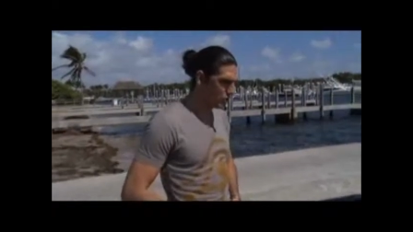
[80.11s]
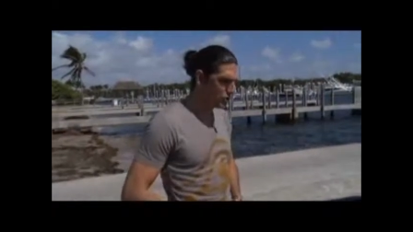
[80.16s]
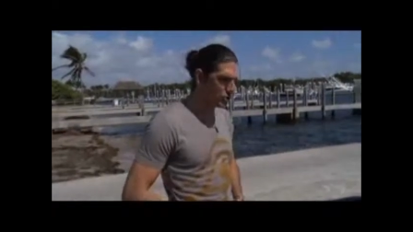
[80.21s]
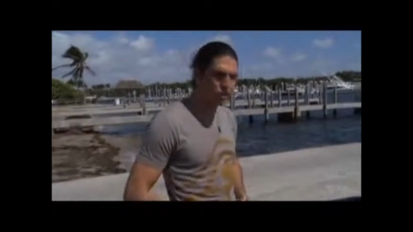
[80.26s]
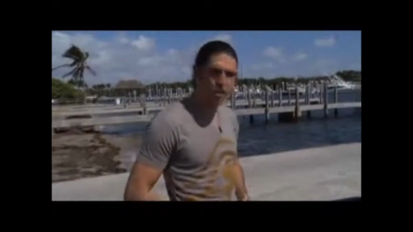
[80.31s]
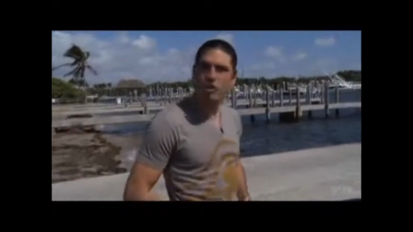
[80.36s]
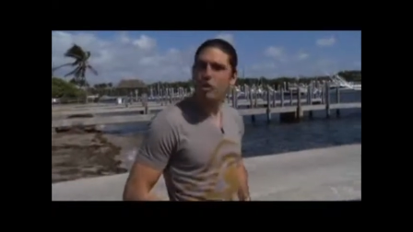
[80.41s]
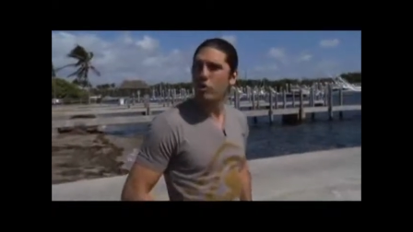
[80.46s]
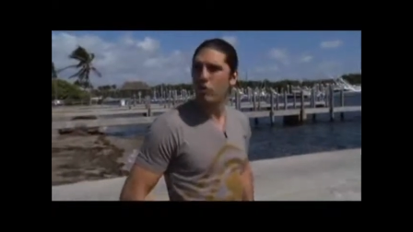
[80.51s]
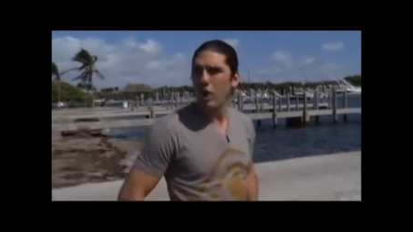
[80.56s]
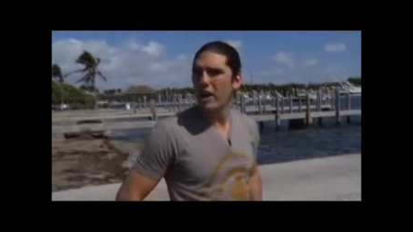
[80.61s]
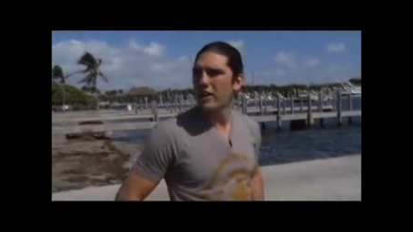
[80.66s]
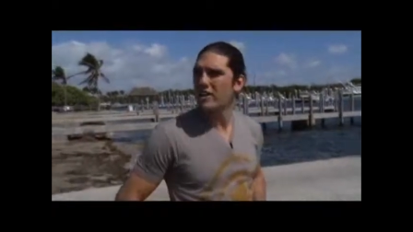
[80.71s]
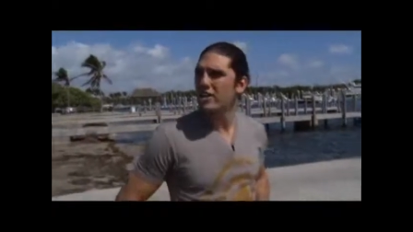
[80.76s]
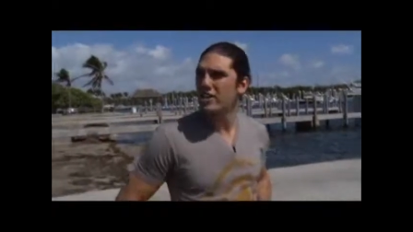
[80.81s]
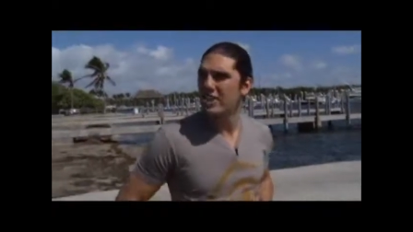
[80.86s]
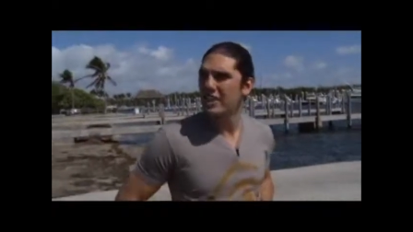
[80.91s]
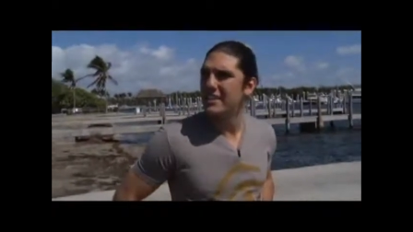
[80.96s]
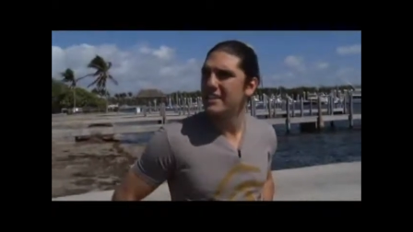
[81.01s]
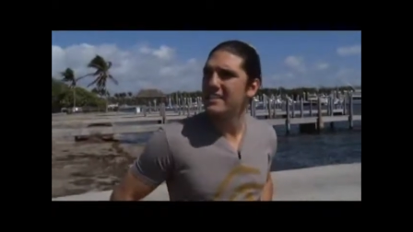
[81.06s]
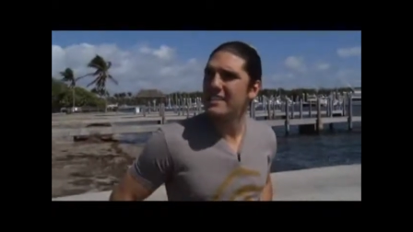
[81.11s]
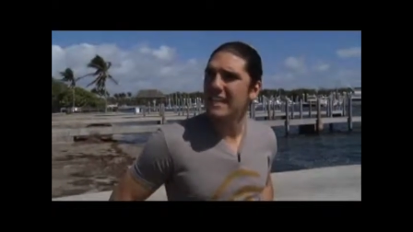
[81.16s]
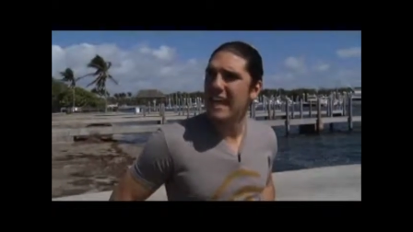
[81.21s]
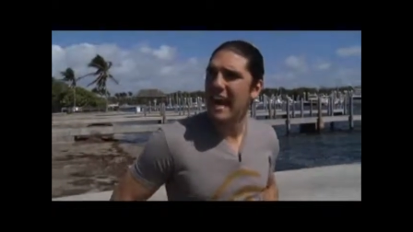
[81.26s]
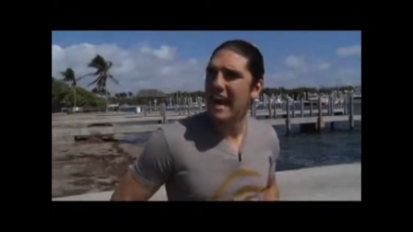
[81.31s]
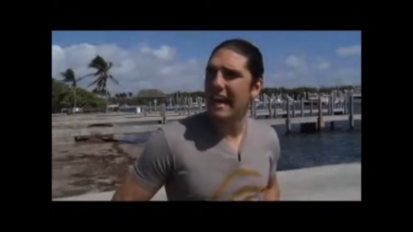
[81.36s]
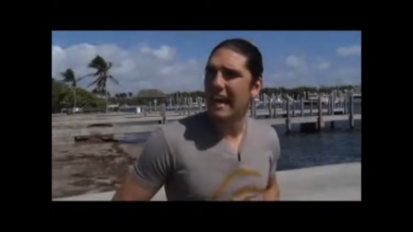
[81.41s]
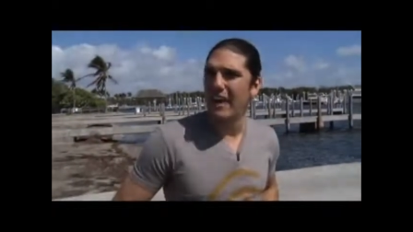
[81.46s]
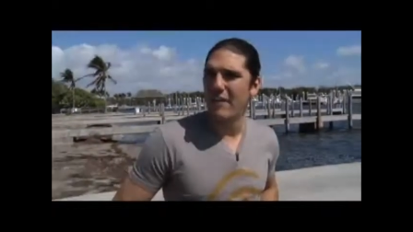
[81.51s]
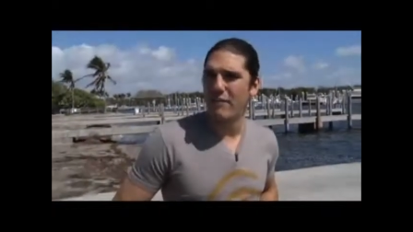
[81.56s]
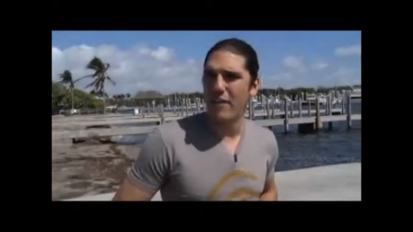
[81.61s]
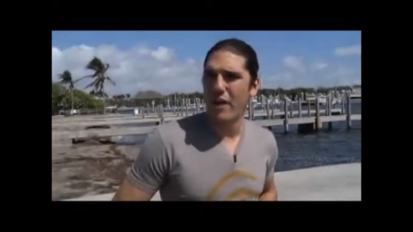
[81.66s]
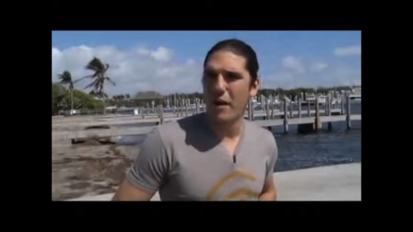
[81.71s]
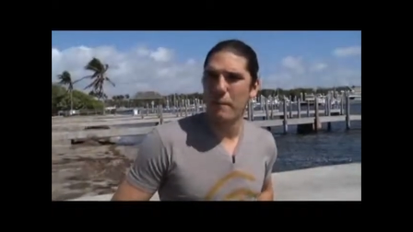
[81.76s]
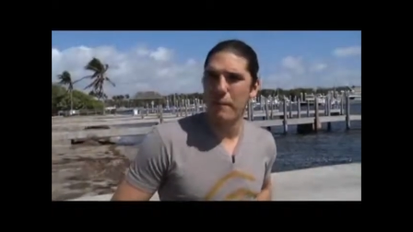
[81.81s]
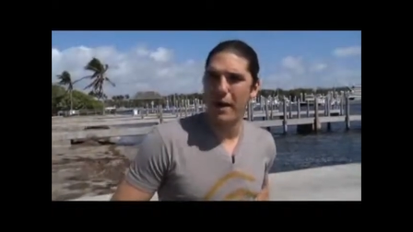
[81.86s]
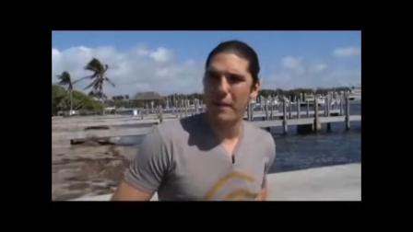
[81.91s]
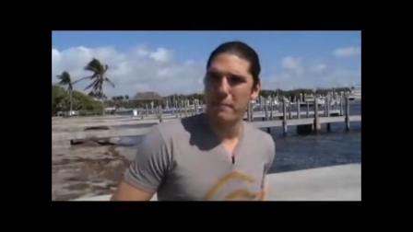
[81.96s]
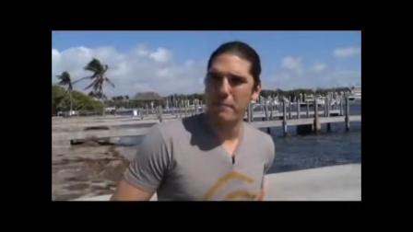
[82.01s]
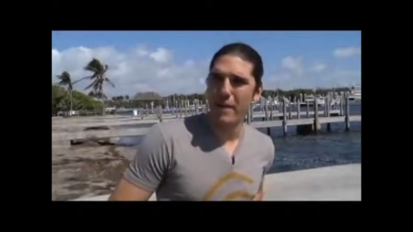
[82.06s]
just crushed inside. I
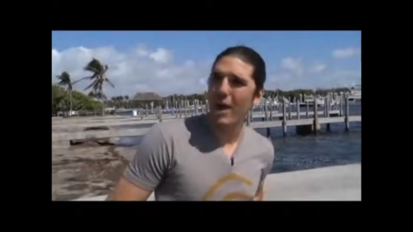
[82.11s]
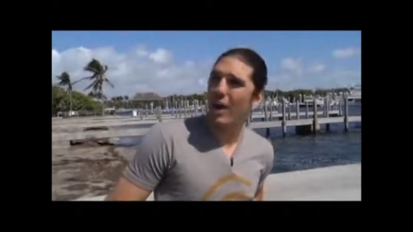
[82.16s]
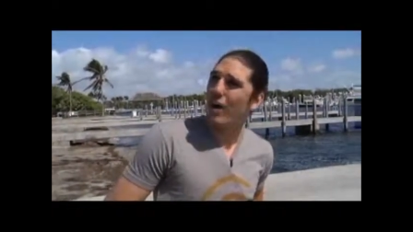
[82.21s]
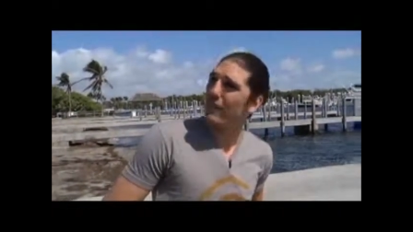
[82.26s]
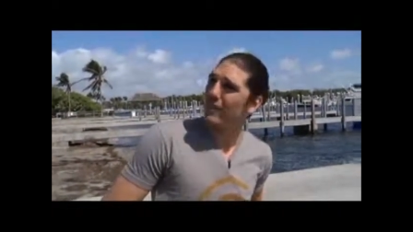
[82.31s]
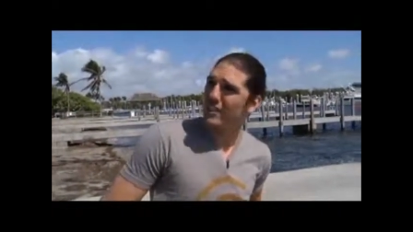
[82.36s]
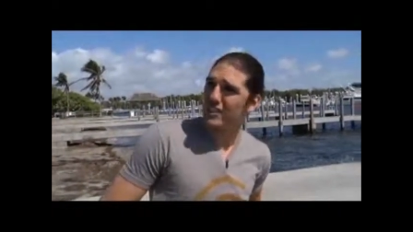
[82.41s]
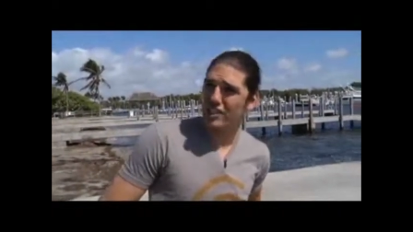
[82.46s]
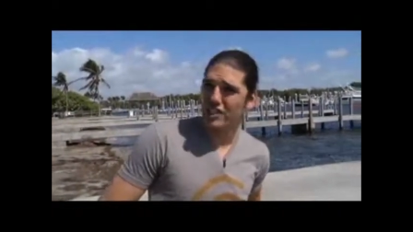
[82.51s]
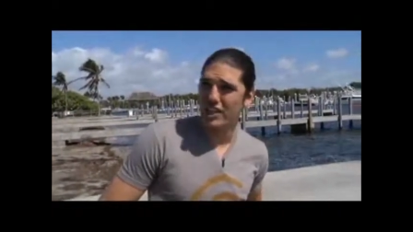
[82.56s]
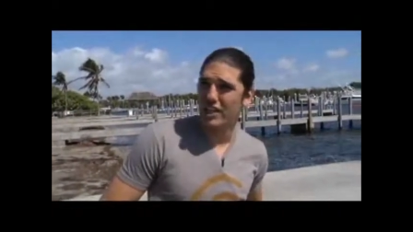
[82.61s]
felt my pelvis